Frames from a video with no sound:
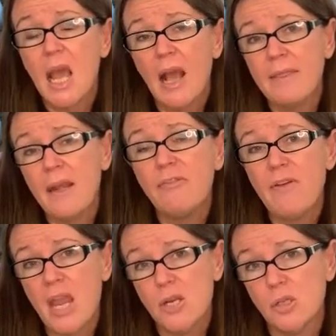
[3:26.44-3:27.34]
And then the
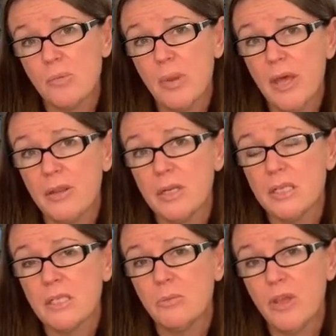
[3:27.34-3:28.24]
final
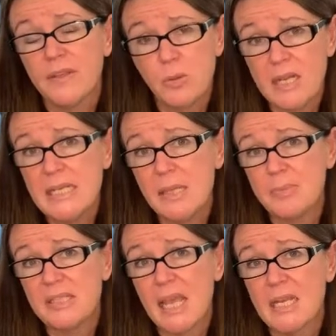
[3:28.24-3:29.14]
component, worth
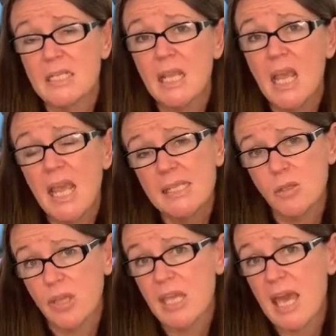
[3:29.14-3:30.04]
20%, is
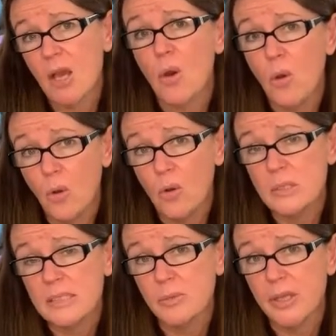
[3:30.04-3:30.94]
looking at
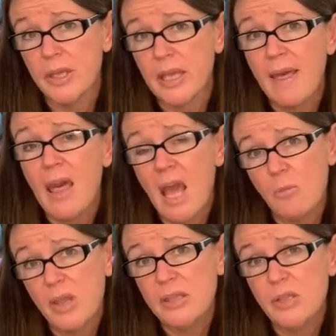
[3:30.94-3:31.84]
coursework.
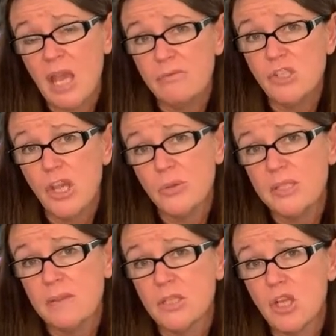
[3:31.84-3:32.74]
And we have
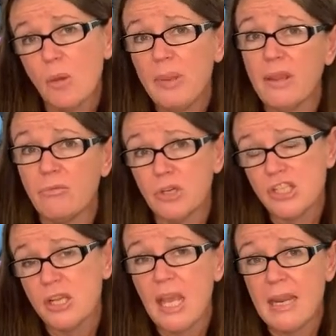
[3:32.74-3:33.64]
chosen the topic
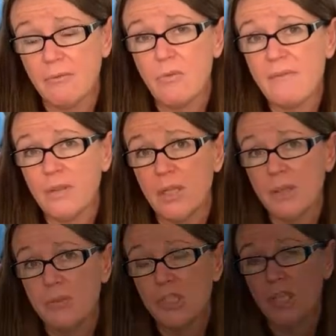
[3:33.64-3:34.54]
Russia in
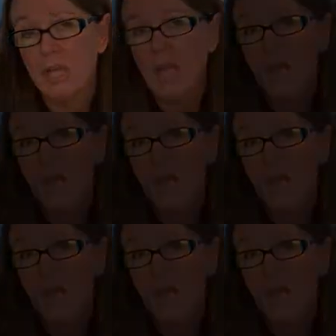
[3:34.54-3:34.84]
Revolution.